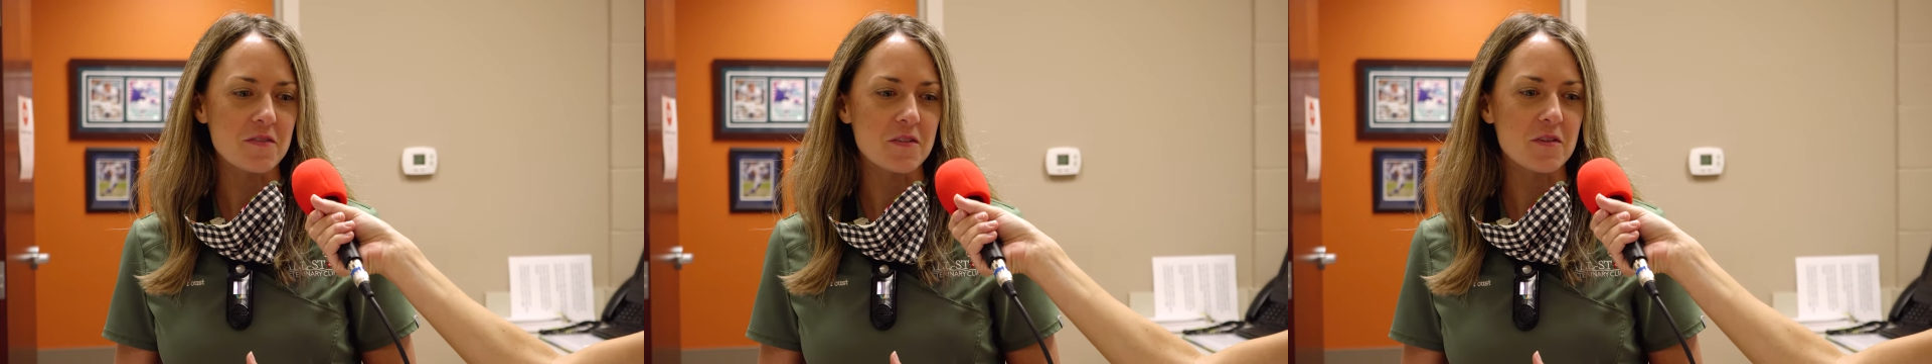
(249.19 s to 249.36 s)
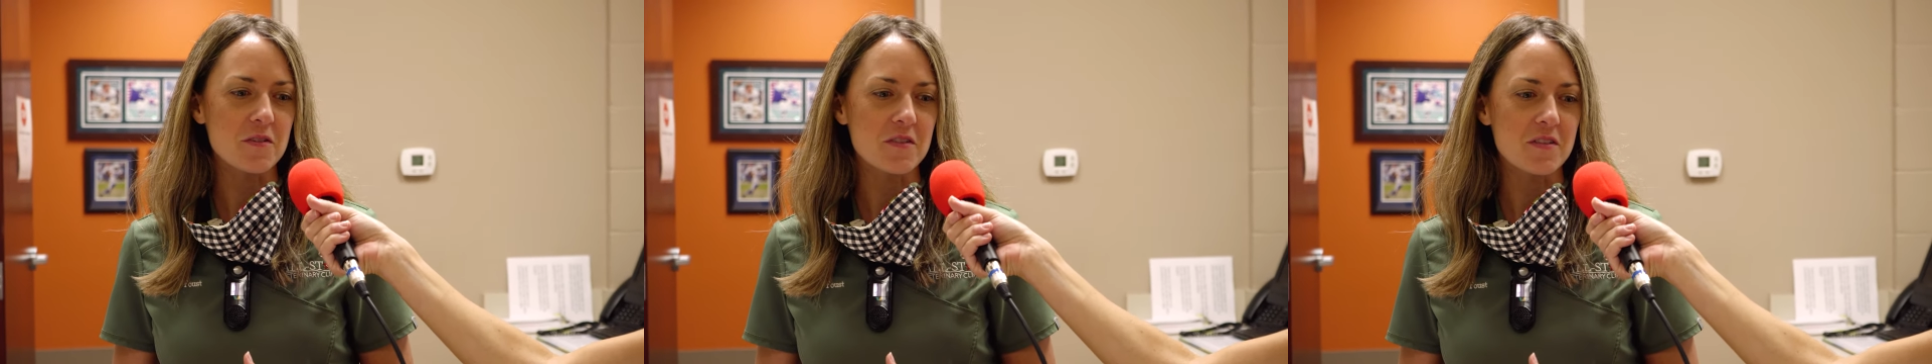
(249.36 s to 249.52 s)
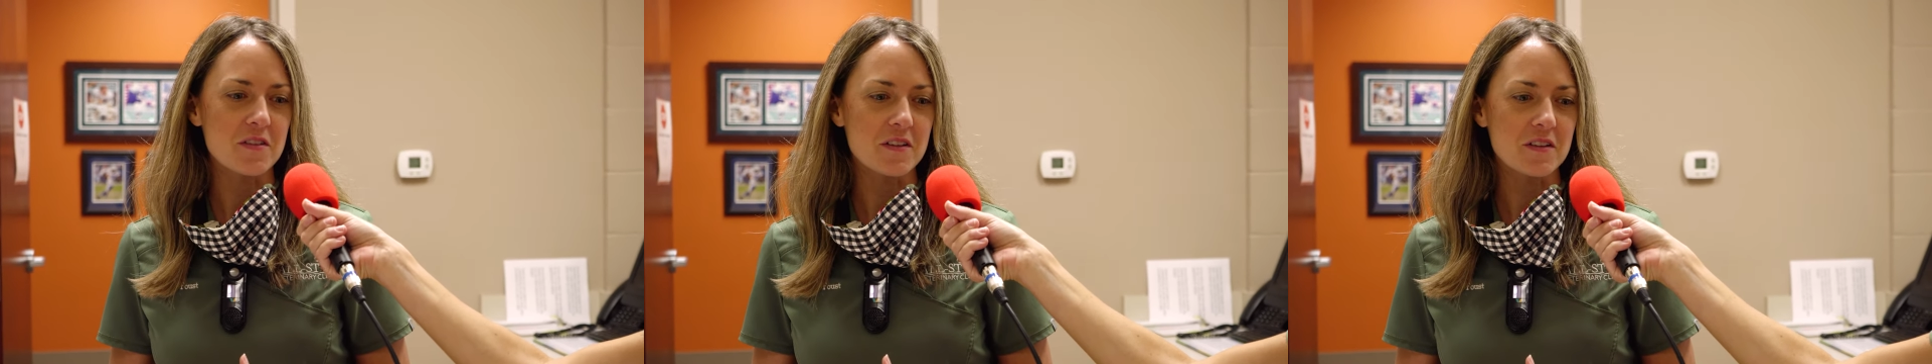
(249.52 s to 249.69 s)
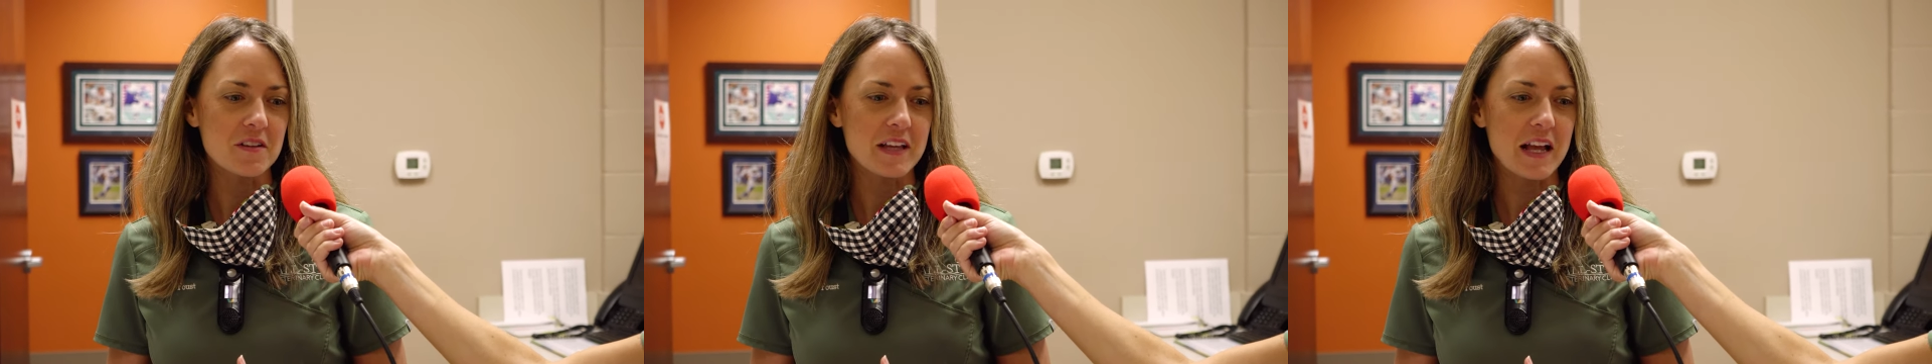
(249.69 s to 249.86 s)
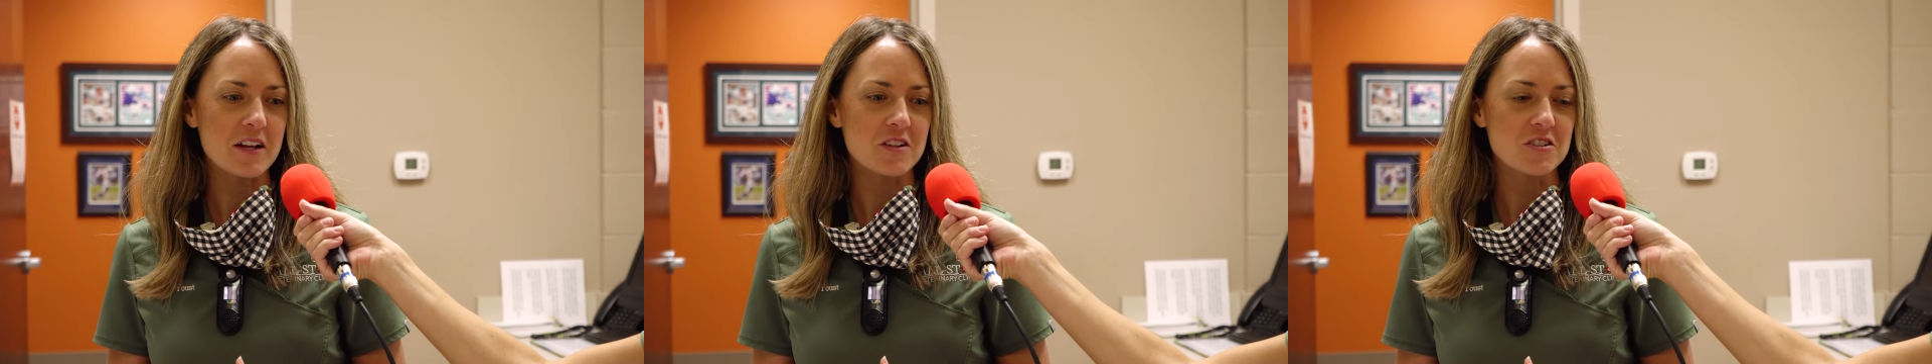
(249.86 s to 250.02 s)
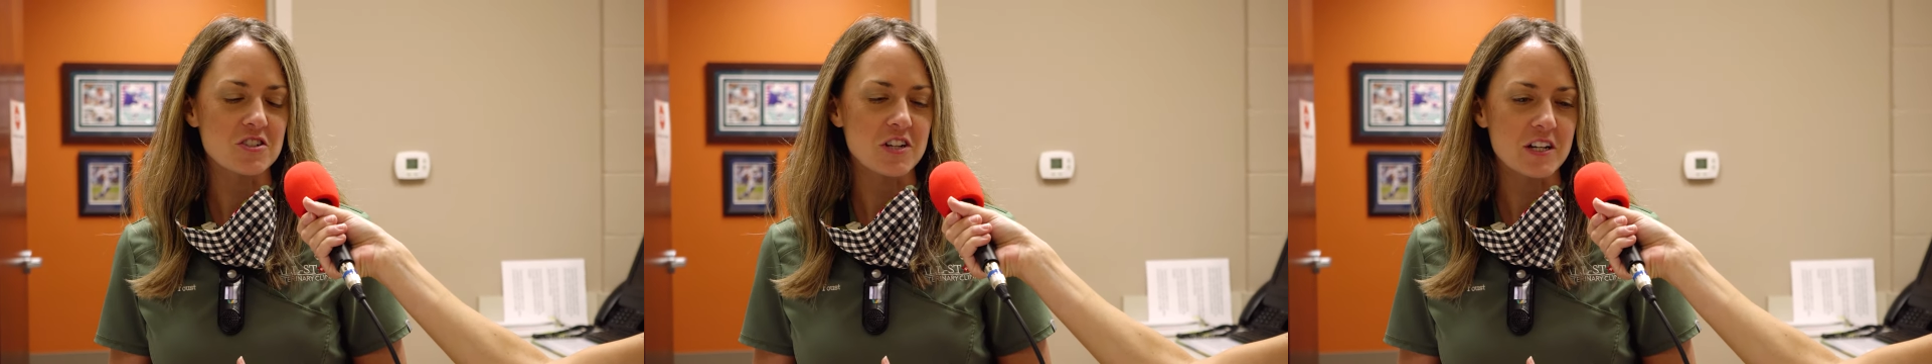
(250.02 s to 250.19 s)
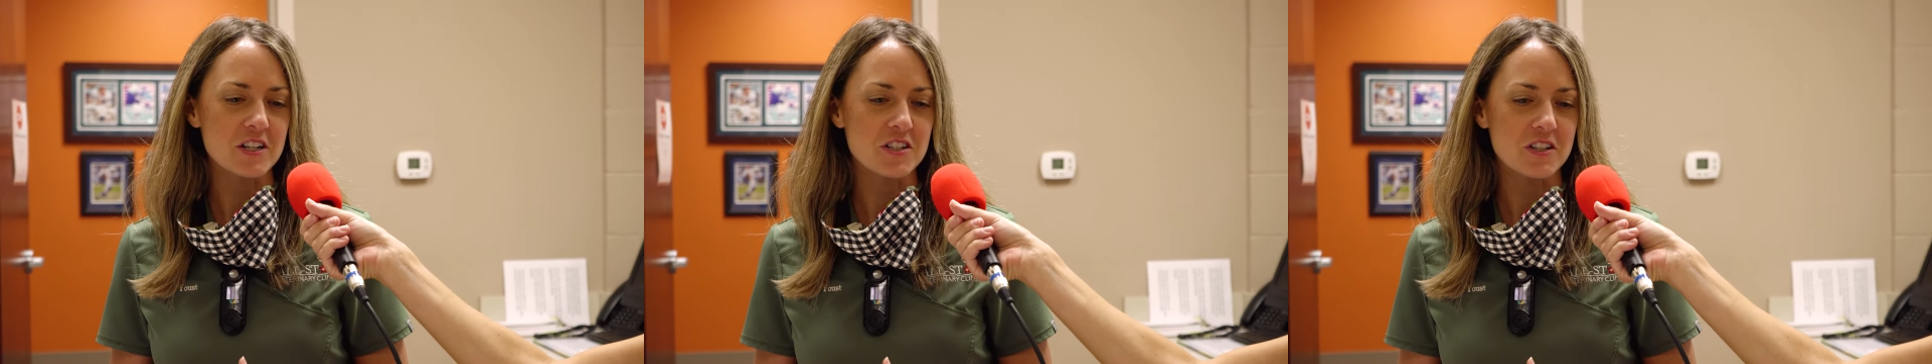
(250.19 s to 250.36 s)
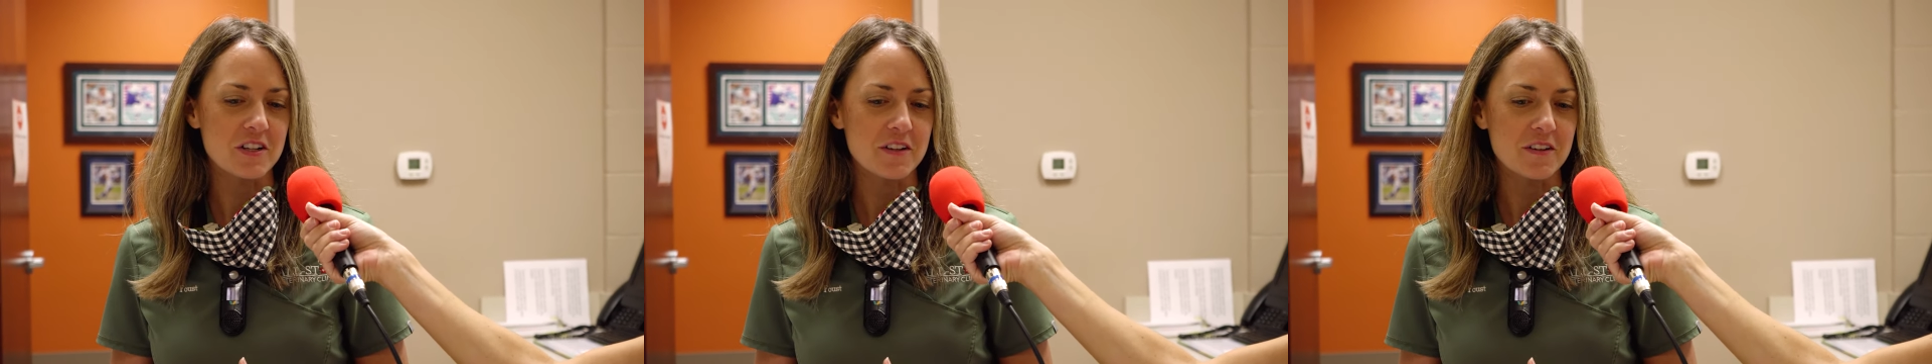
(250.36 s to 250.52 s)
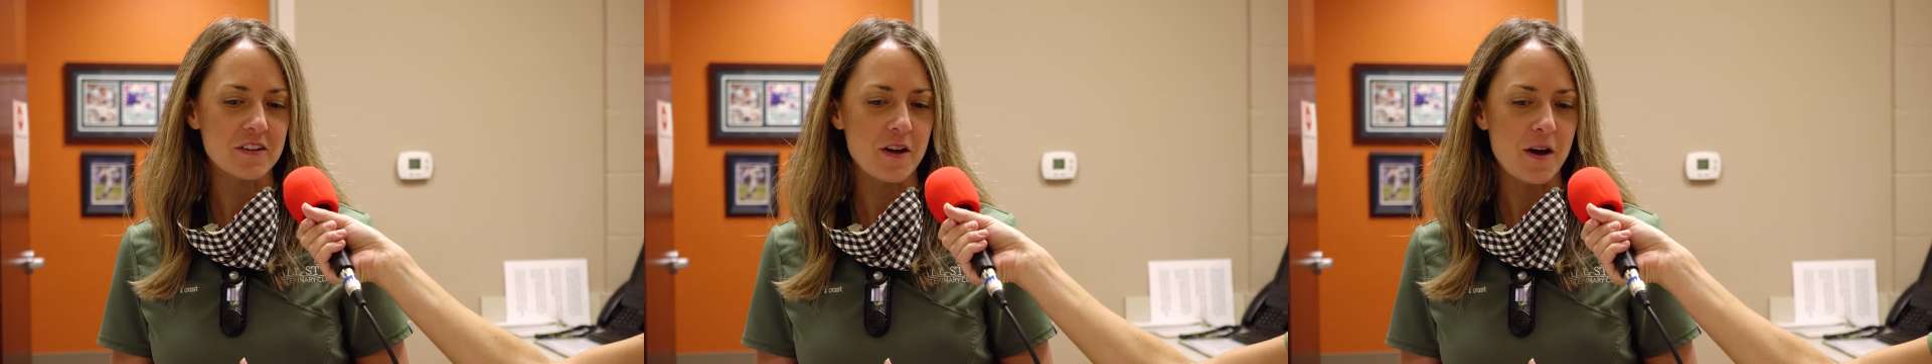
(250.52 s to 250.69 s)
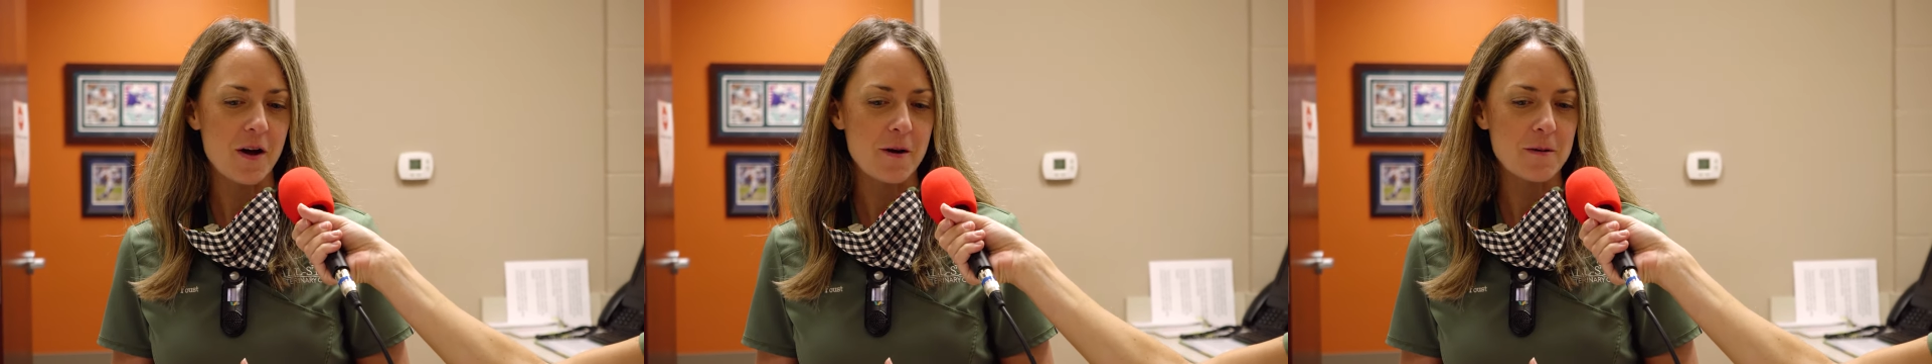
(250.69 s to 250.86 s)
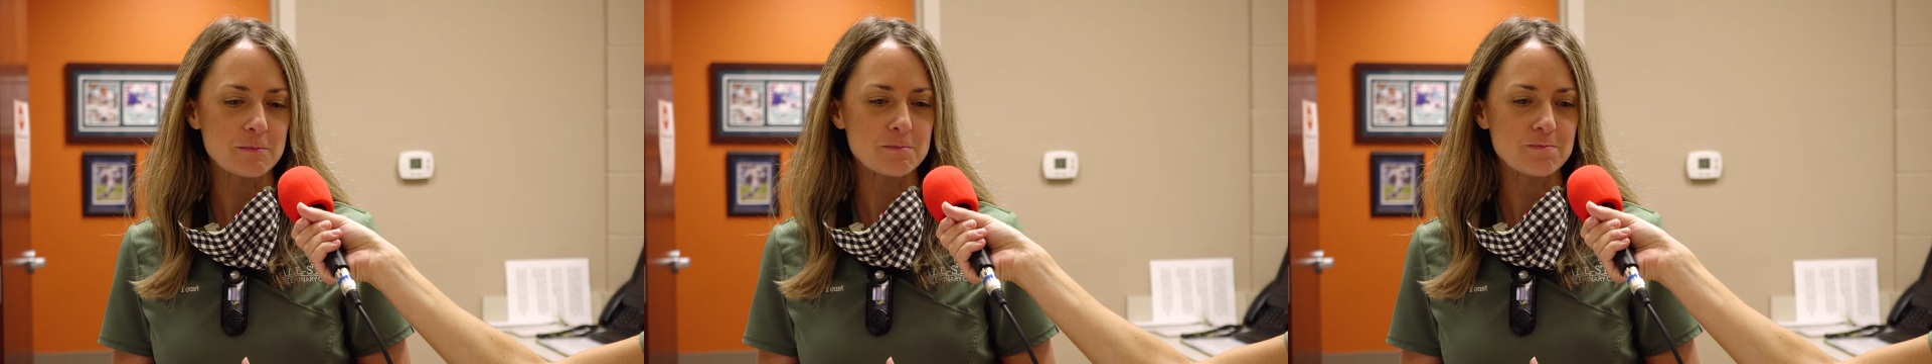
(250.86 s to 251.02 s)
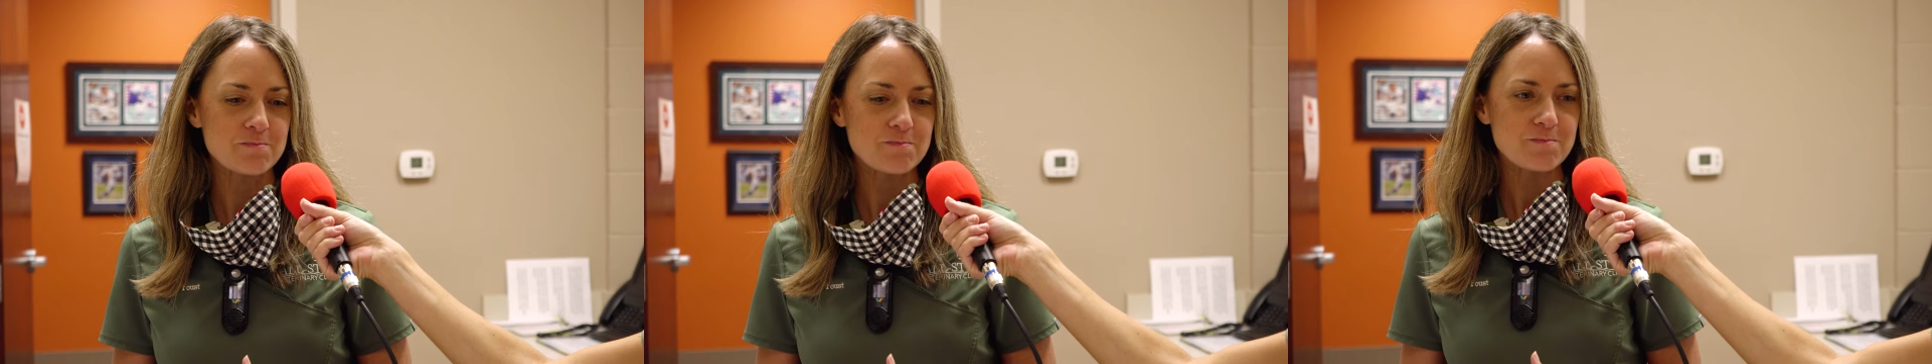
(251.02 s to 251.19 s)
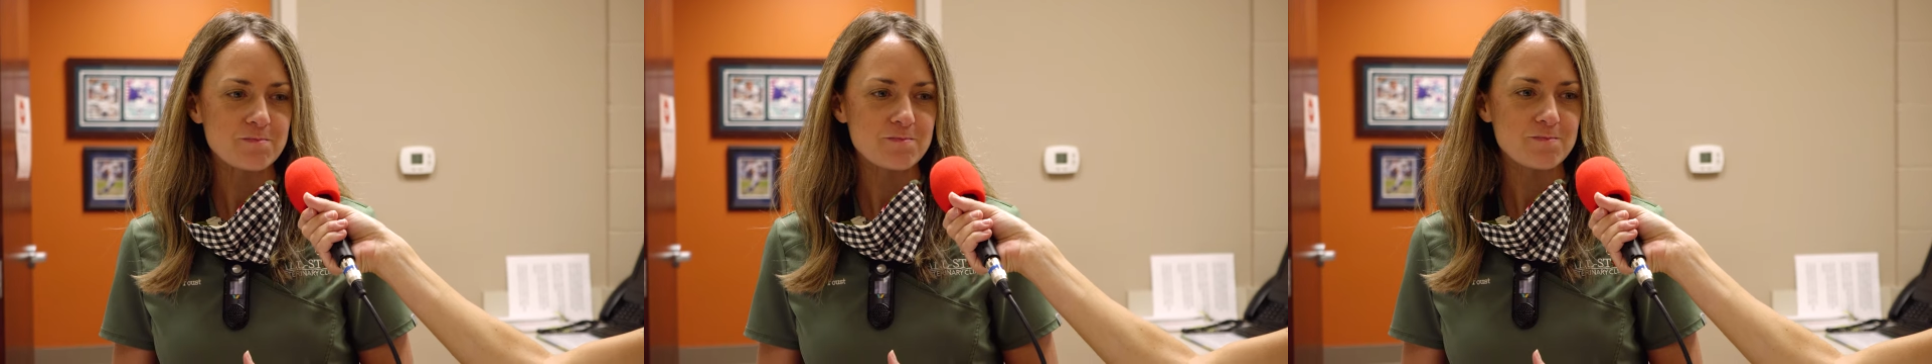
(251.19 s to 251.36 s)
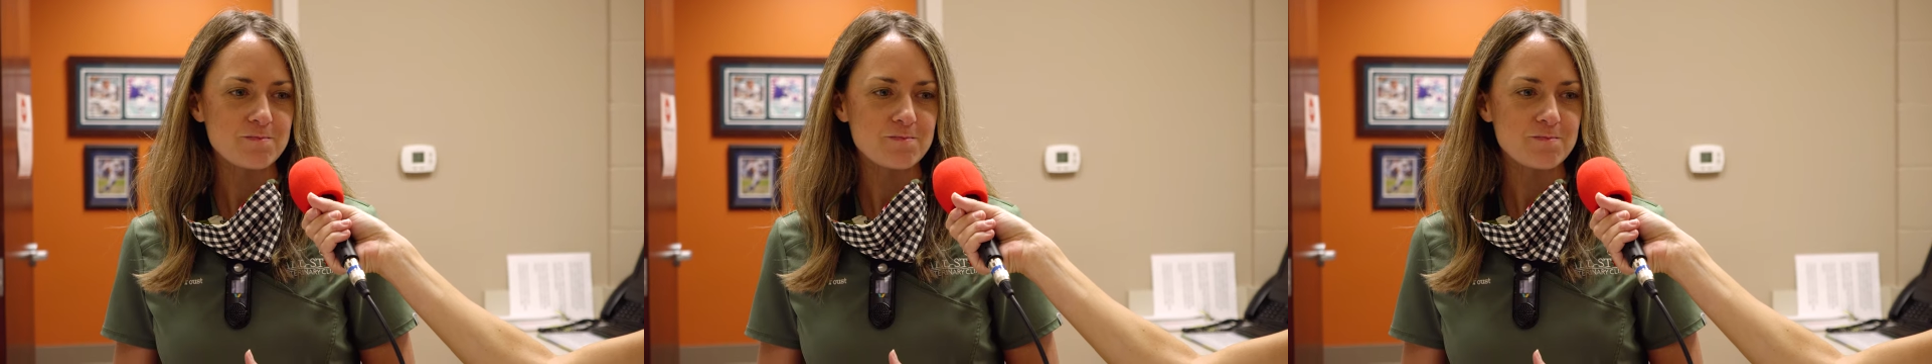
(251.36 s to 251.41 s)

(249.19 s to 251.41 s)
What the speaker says: the castration,